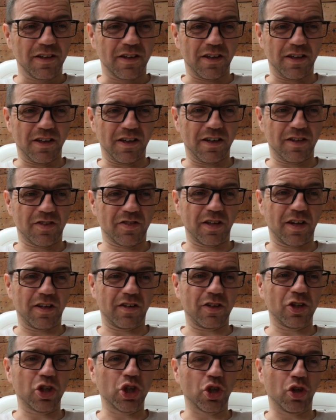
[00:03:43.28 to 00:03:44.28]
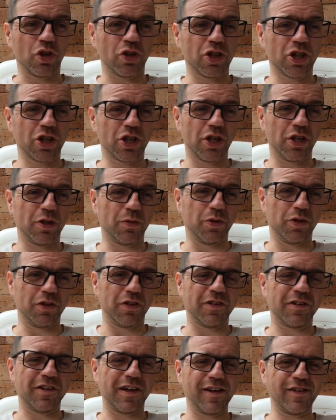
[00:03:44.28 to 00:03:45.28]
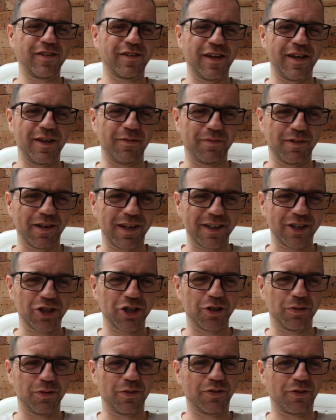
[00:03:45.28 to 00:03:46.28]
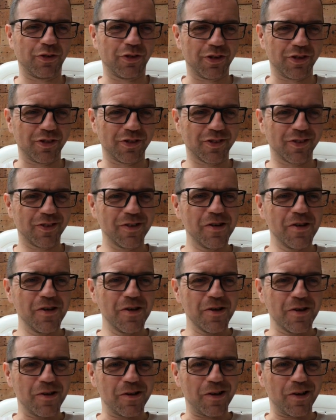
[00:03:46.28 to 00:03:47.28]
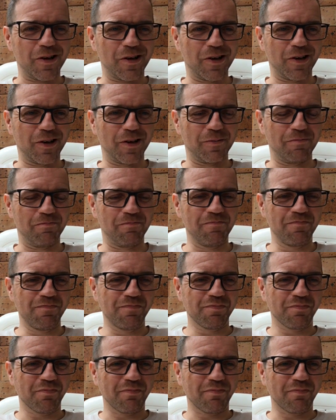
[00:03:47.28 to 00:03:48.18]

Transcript: Said John Sherwood. Nice name, like Sherwood Forest. Who